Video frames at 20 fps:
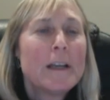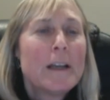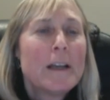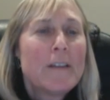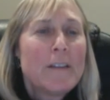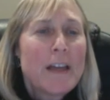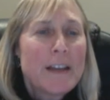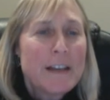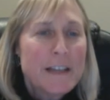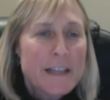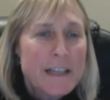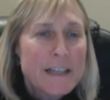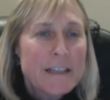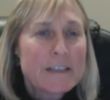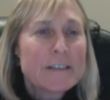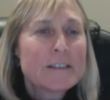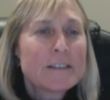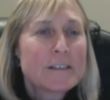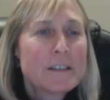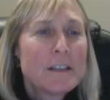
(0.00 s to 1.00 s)
that it
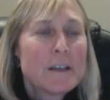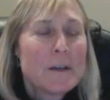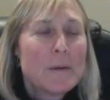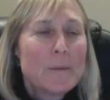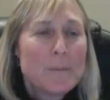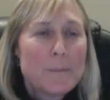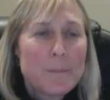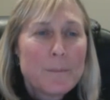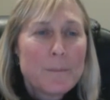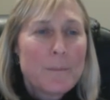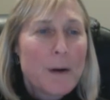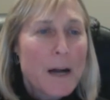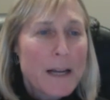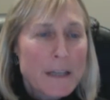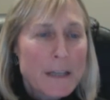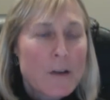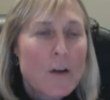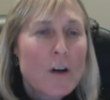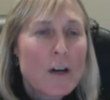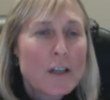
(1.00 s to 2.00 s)
is by and
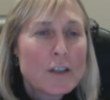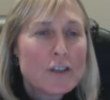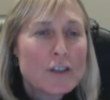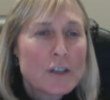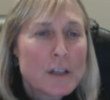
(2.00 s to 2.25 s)
large